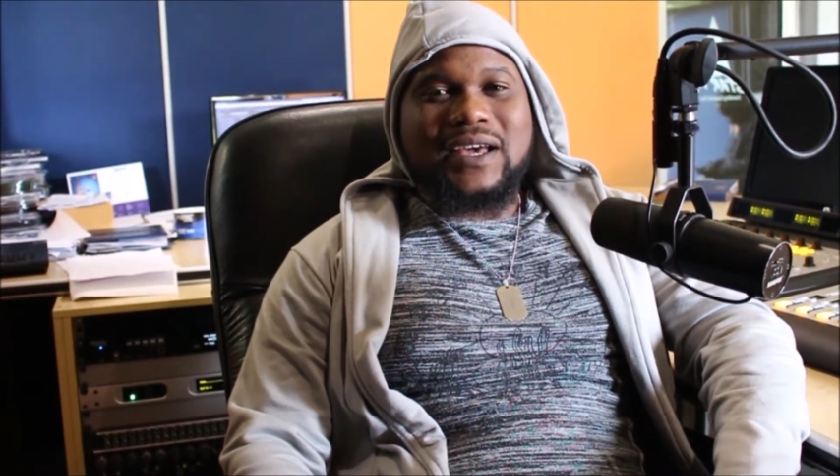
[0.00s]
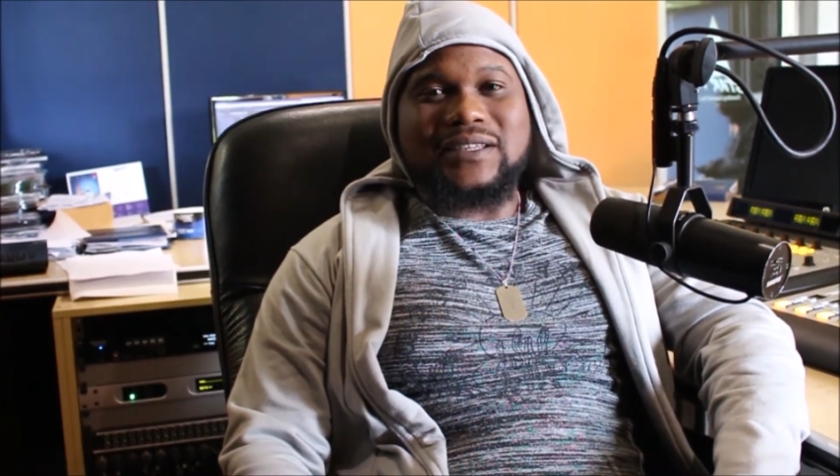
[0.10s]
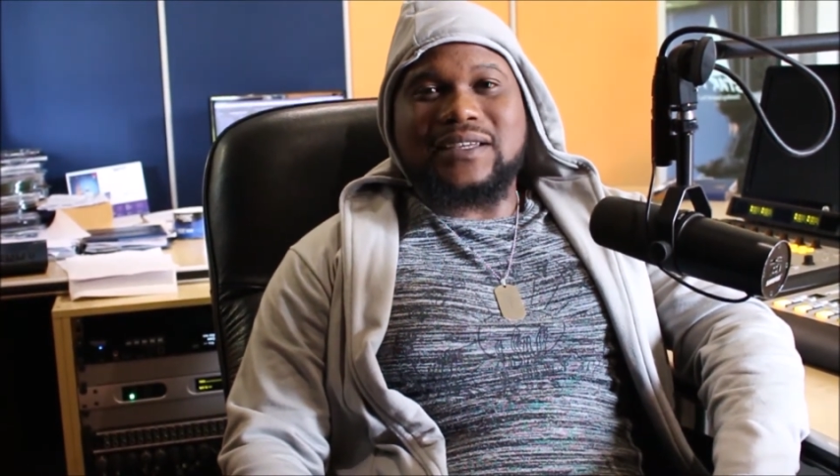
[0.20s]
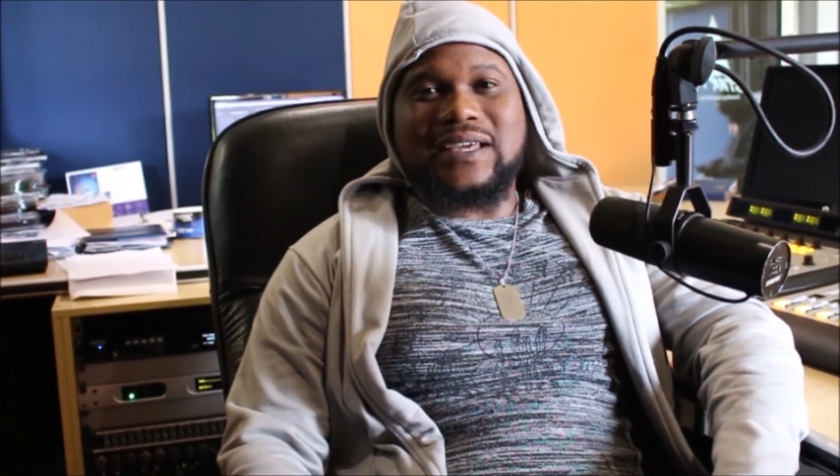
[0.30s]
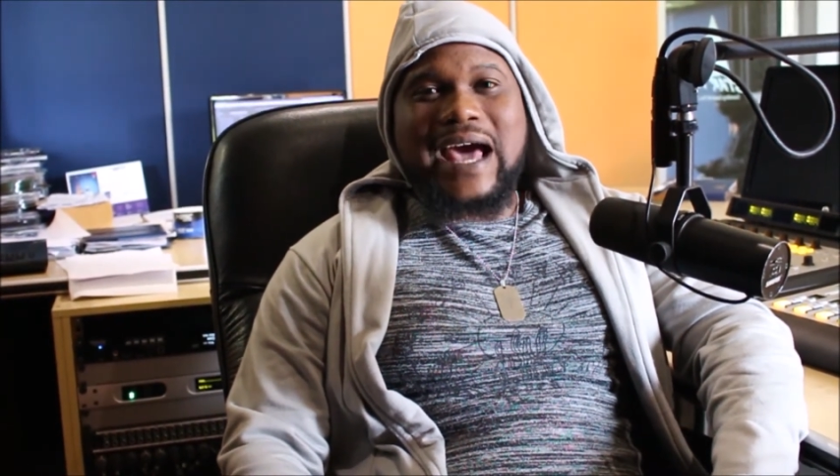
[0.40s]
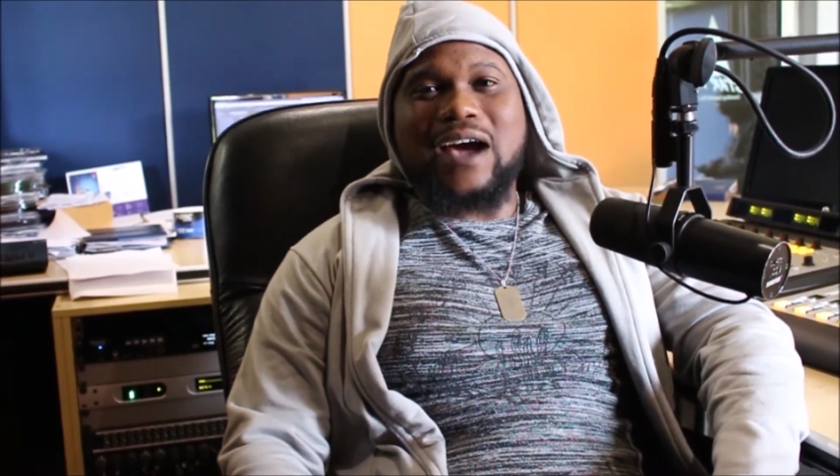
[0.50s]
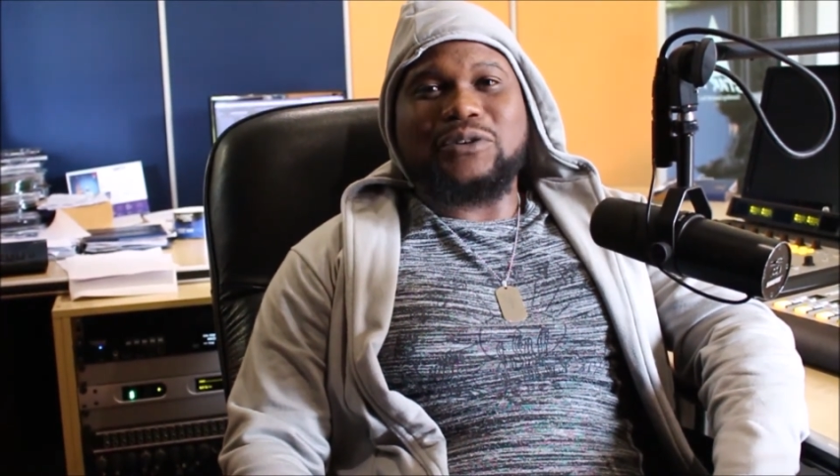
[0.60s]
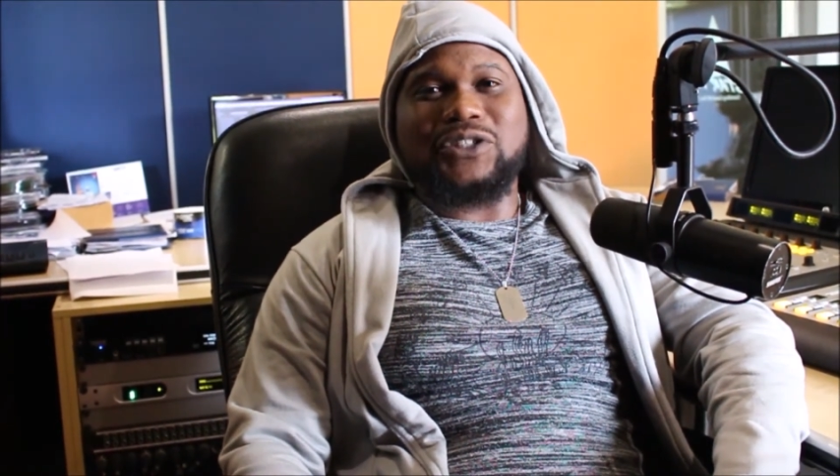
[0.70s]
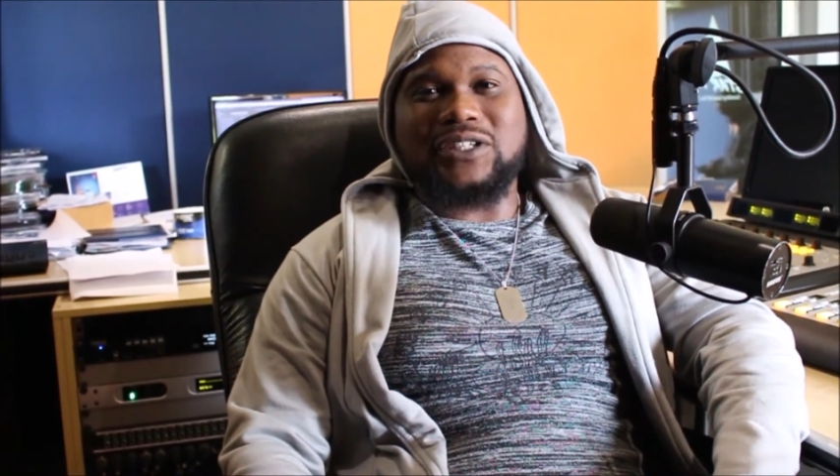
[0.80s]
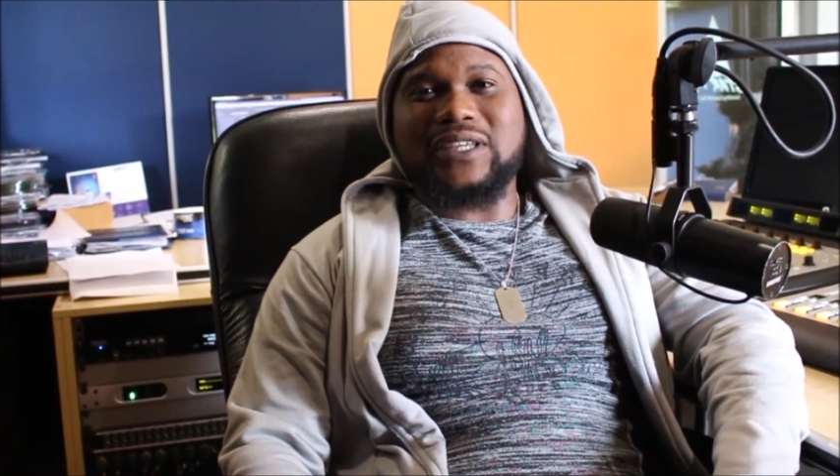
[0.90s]
is a guy
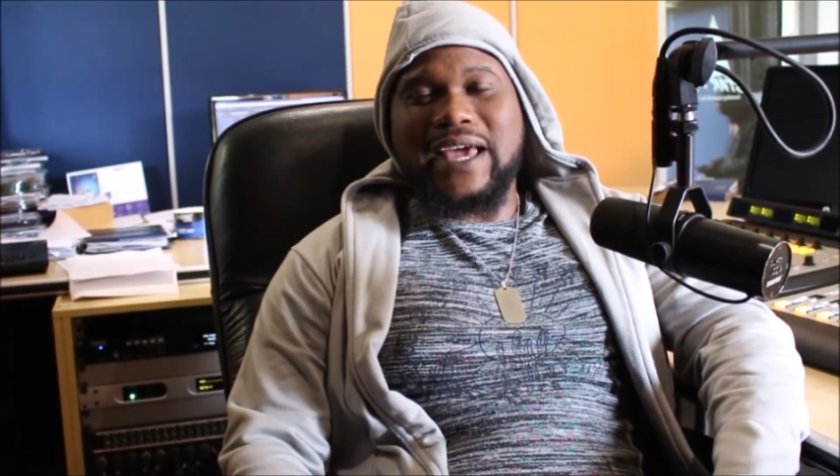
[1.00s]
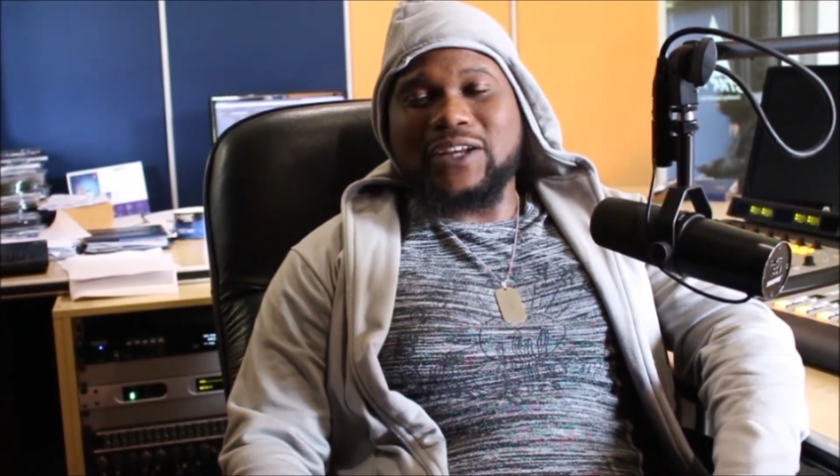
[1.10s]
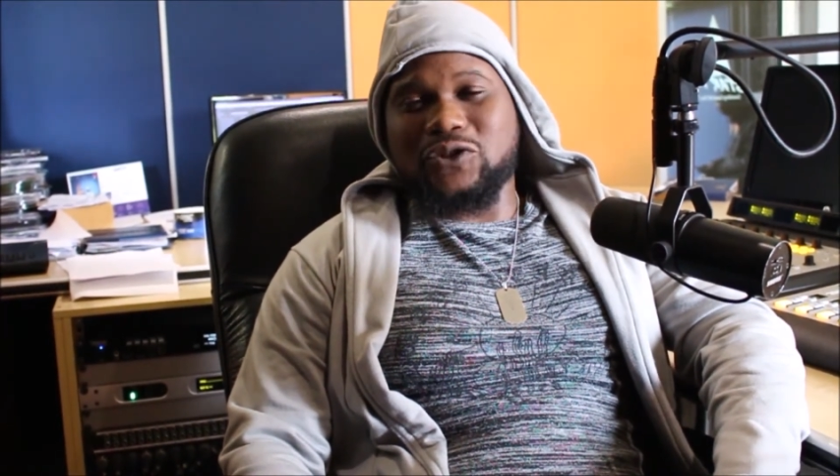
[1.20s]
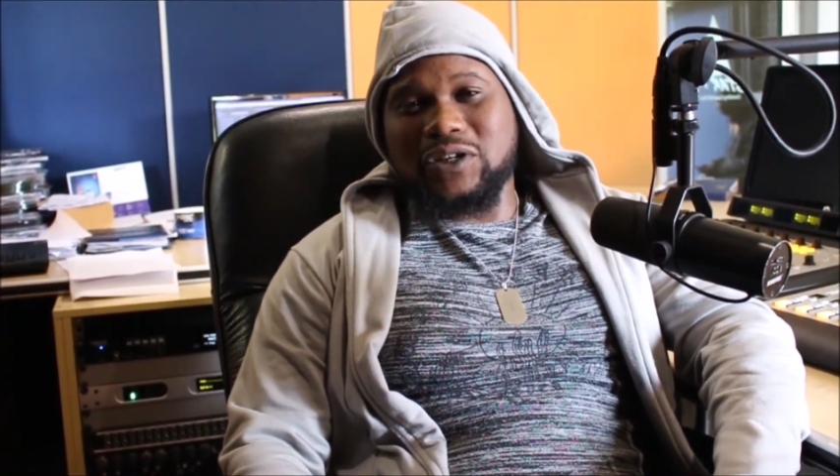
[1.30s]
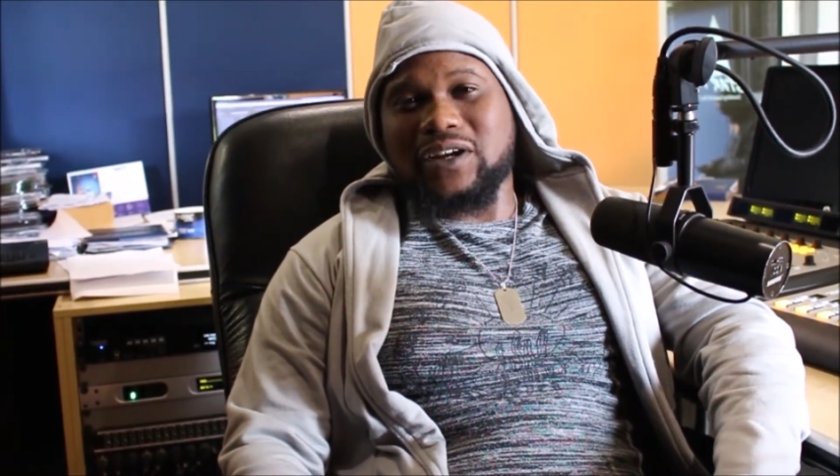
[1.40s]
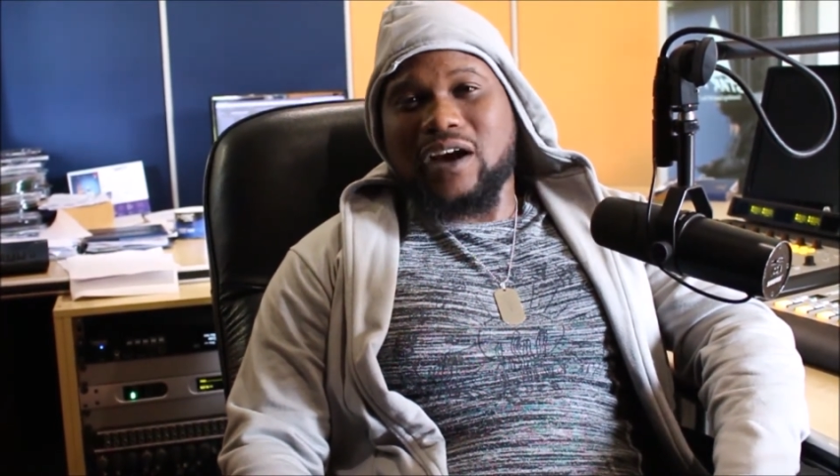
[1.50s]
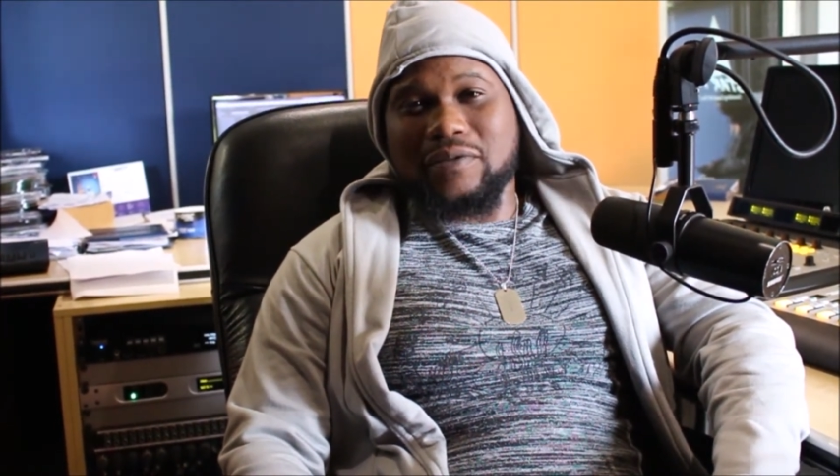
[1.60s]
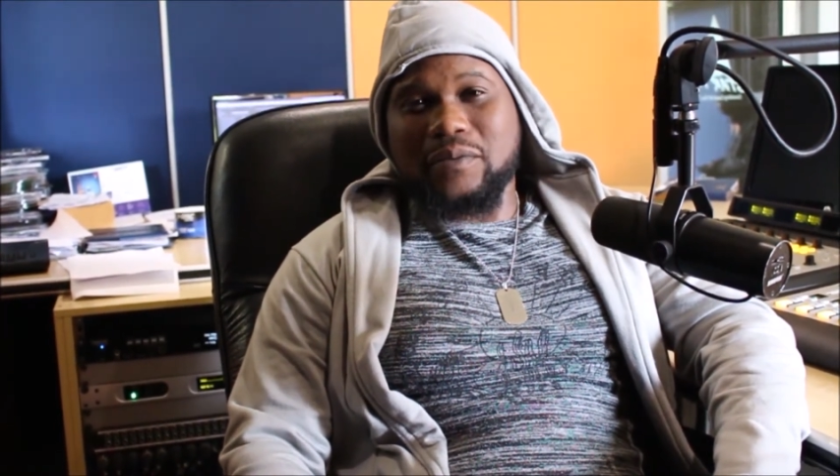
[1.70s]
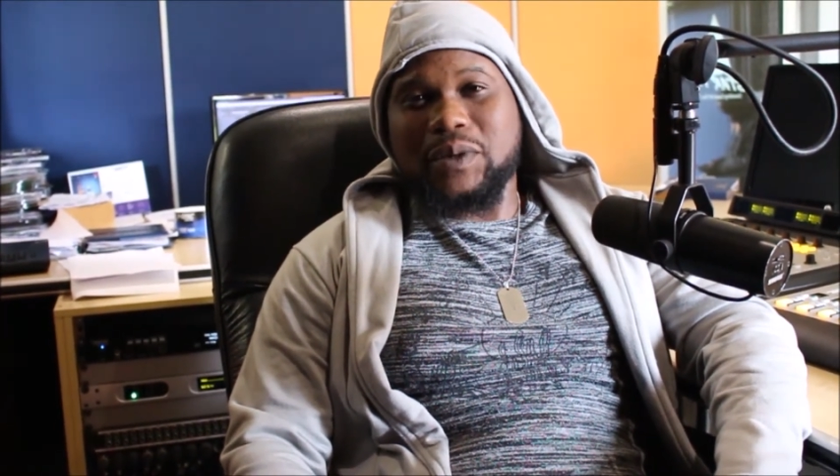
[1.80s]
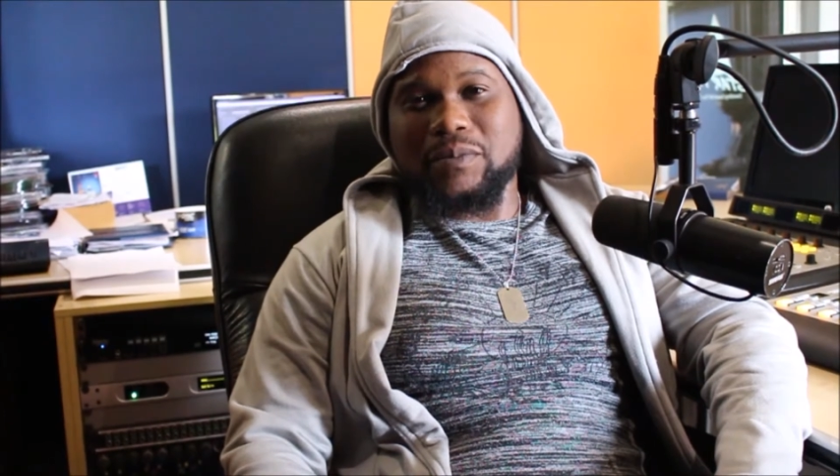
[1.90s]
who just can't treat
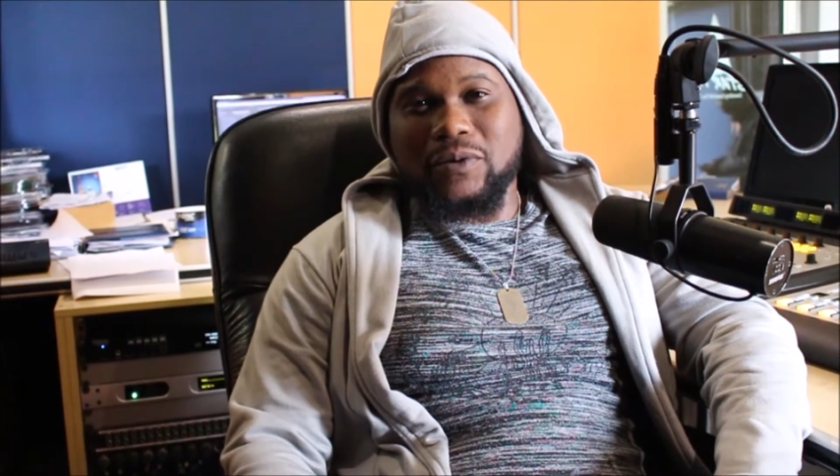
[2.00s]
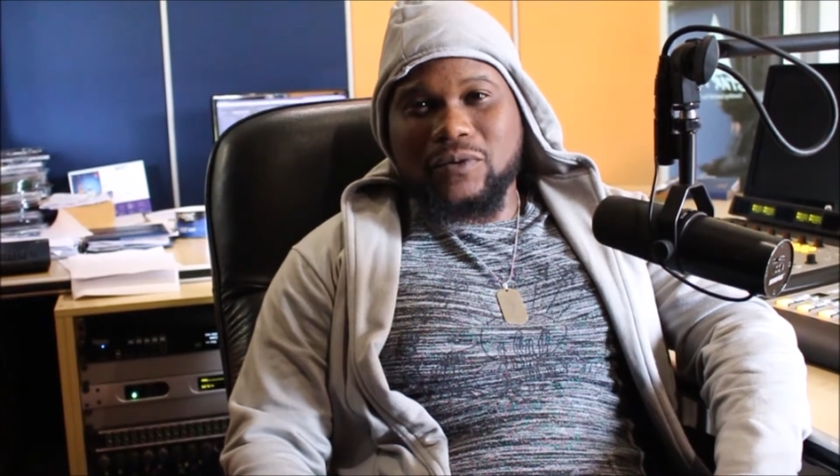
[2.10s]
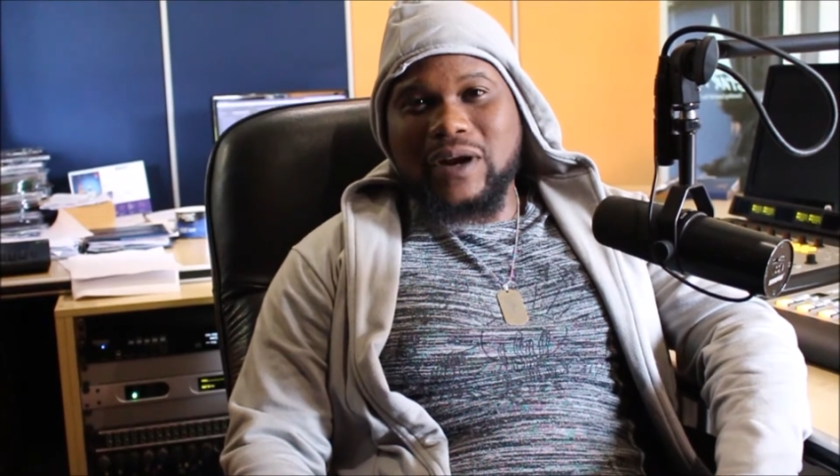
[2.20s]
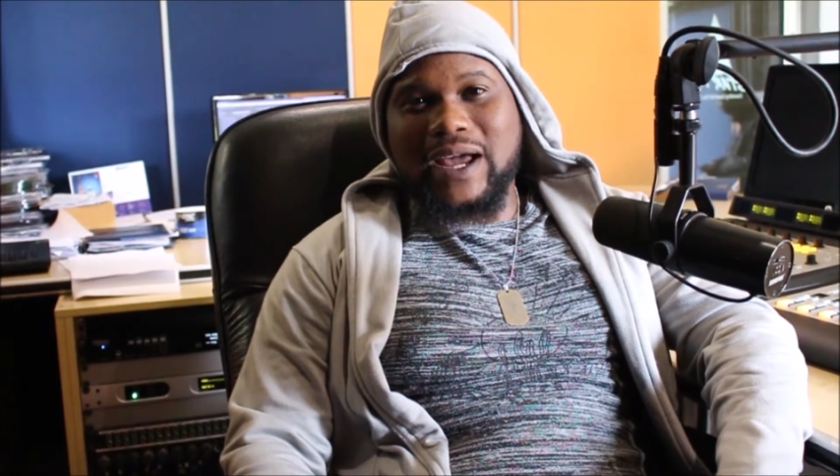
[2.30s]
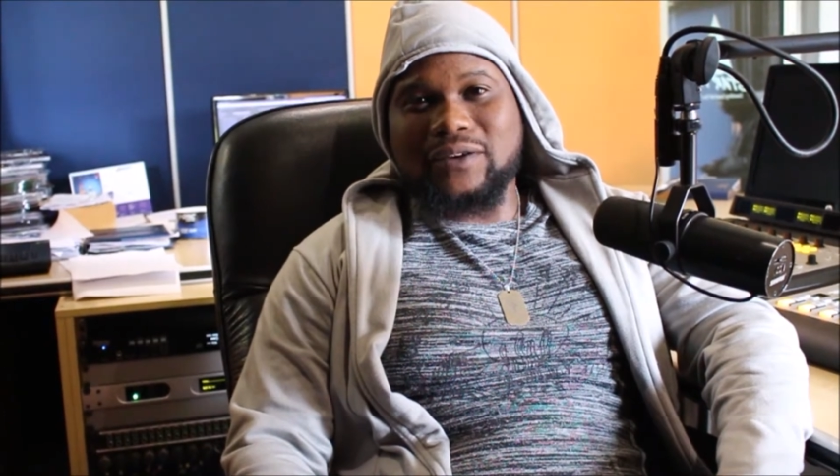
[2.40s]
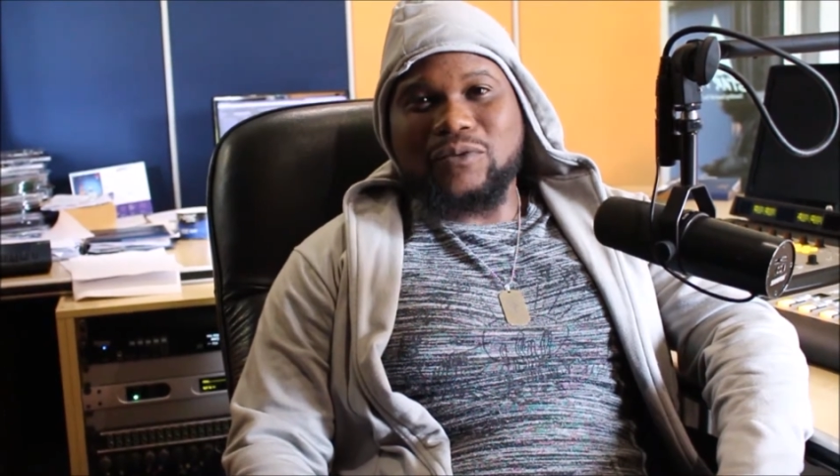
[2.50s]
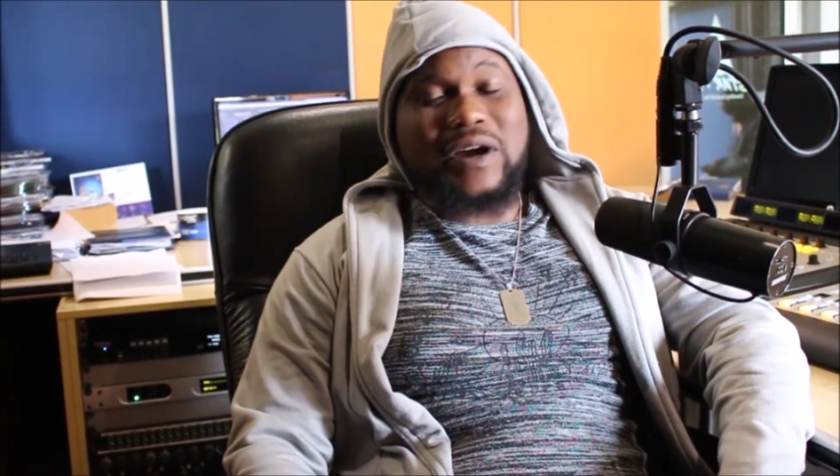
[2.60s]
other people right.